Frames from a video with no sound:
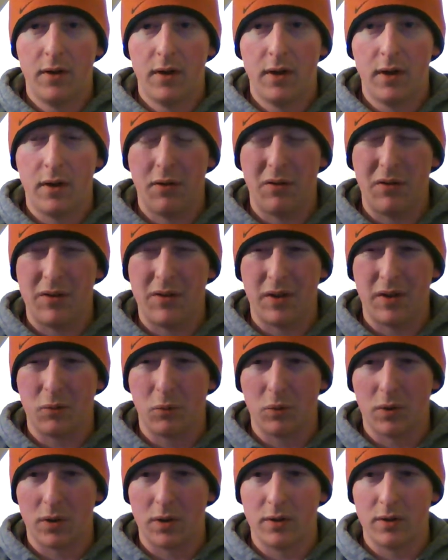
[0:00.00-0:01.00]
and everything,
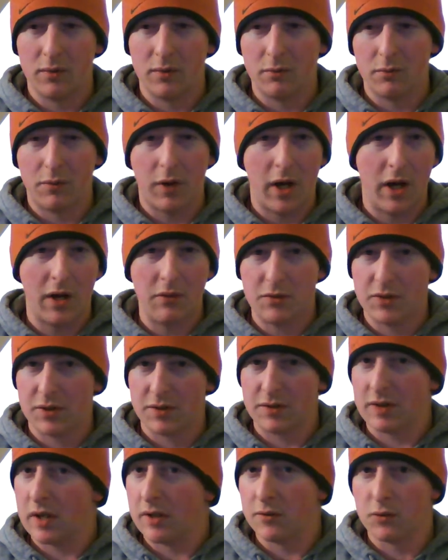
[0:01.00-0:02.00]
working
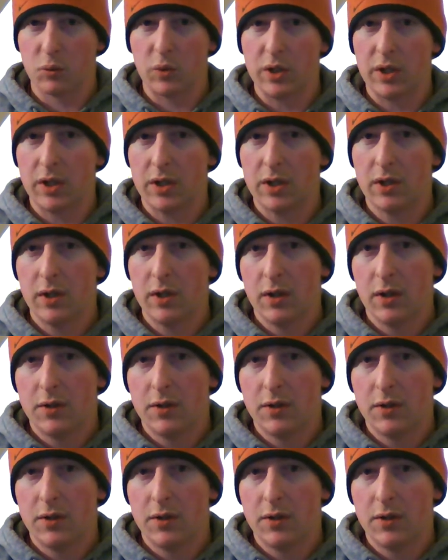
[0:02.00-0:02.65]
5-6 days a week.